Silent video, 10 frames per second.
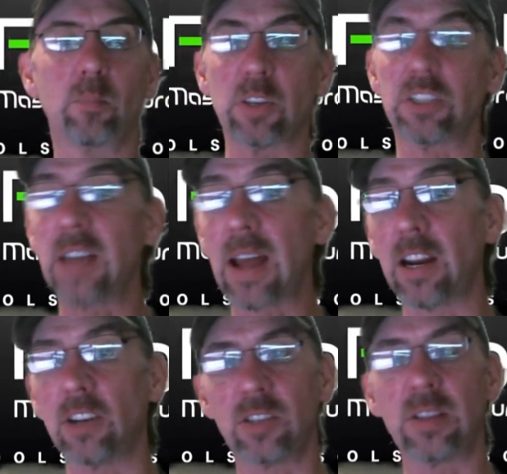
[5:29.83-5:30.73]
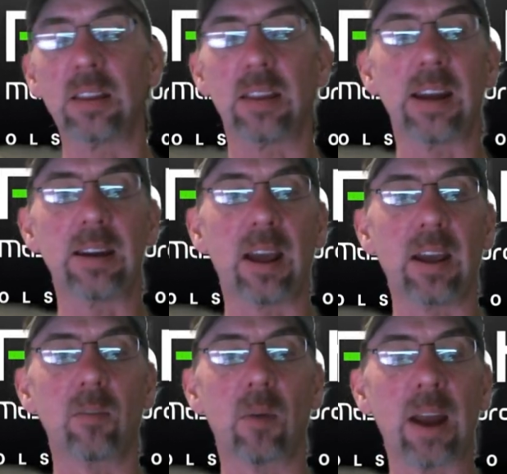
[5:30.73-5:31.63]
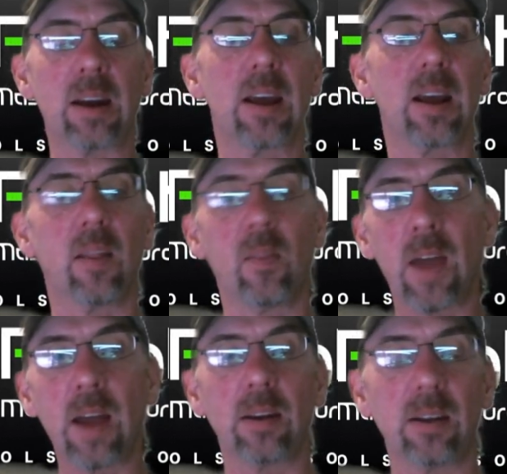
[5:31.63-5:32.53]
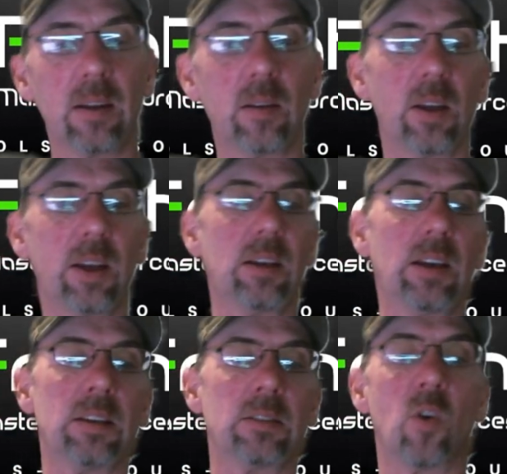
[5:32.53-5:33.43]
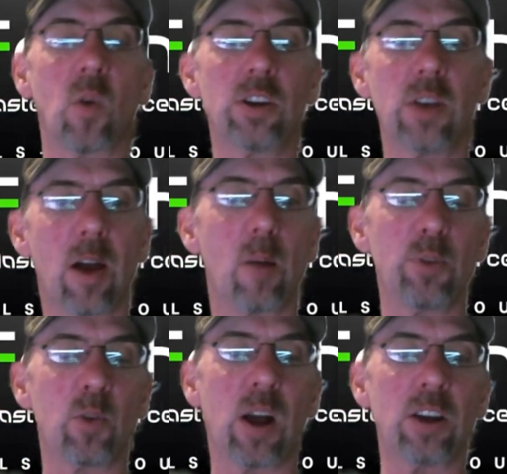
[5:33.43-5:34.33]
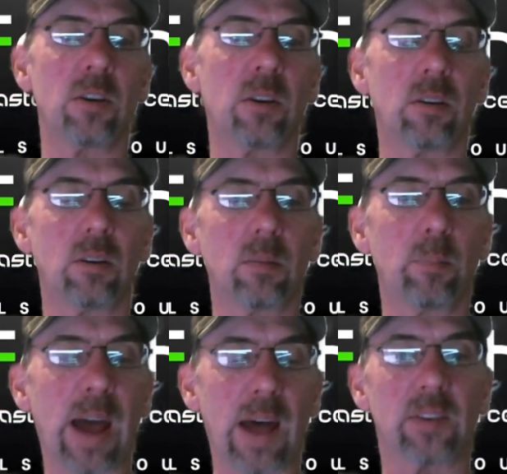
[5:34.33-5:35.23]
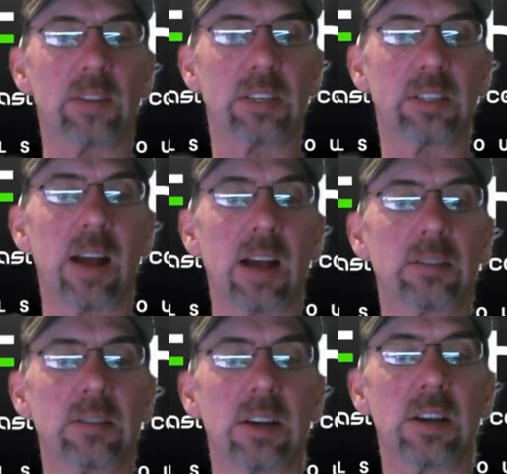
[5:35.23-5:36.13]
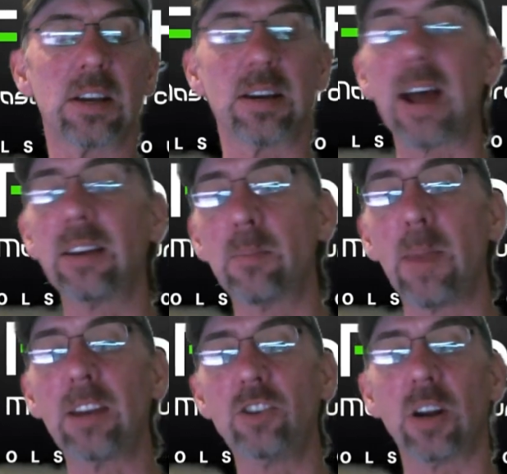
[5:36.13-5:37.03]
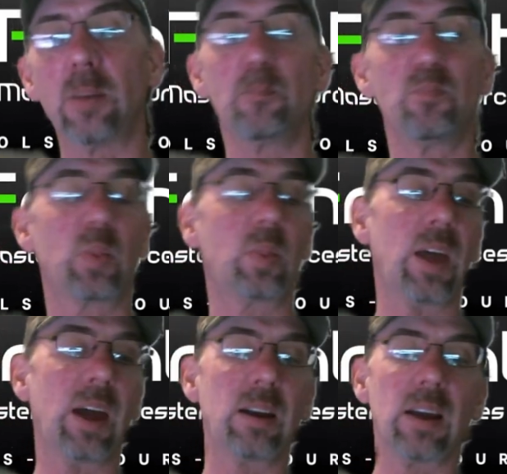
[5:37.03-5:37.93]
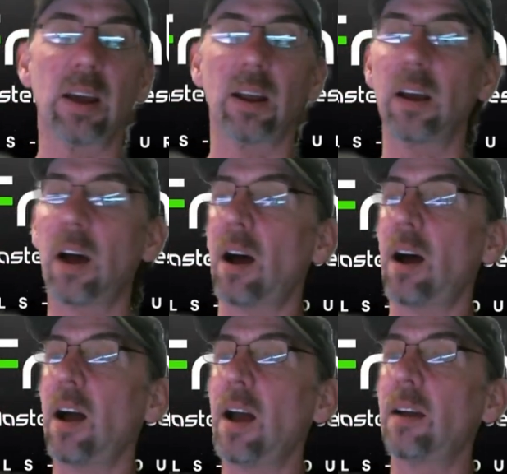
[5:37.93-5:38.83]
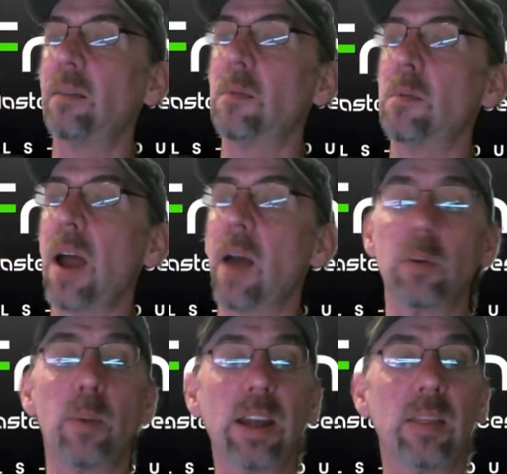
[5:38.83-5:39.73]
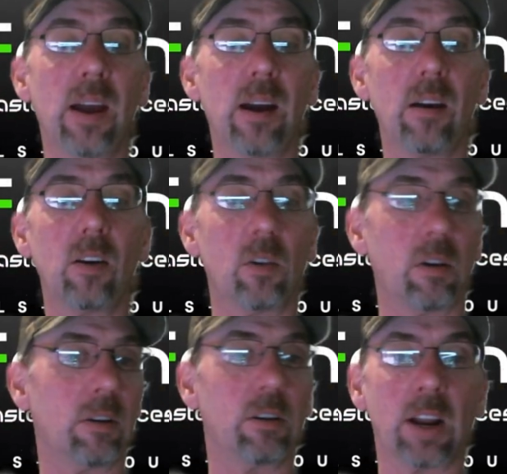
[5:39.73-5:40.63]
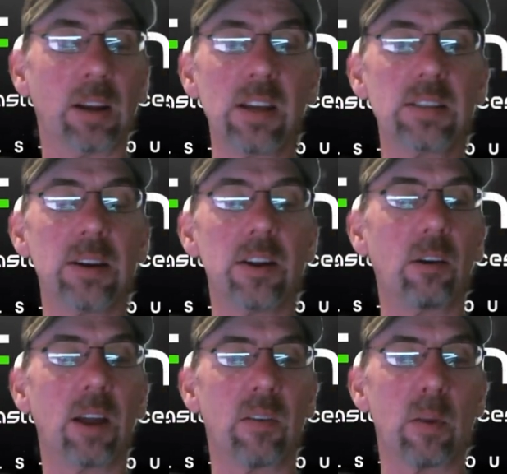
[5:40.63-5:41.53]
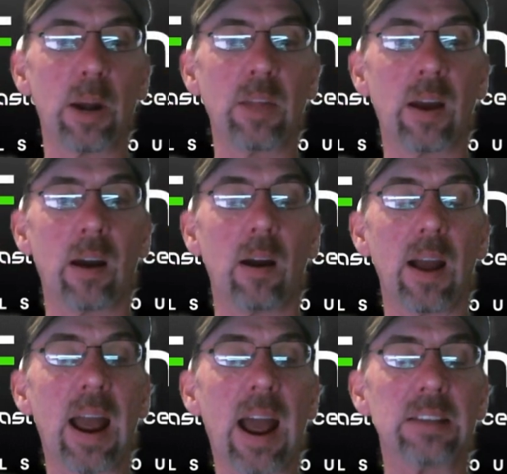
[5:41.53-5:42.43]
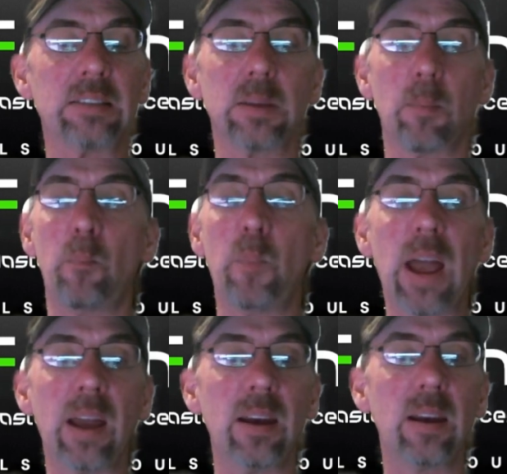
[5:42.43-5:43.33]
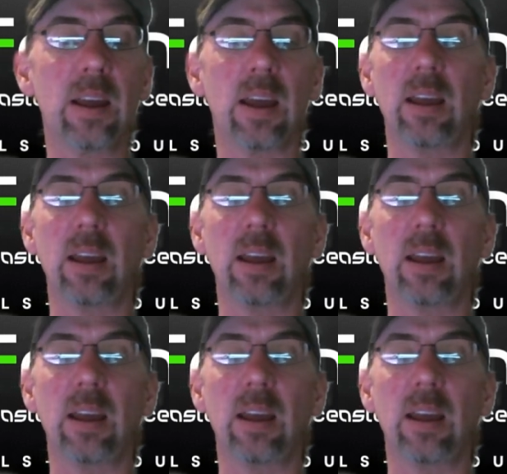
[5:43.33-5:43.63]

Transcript: percentage that they take, right? That is going to help you on your path to success. Not to mention that uh, everybody there, or at least nearly everybody there, has been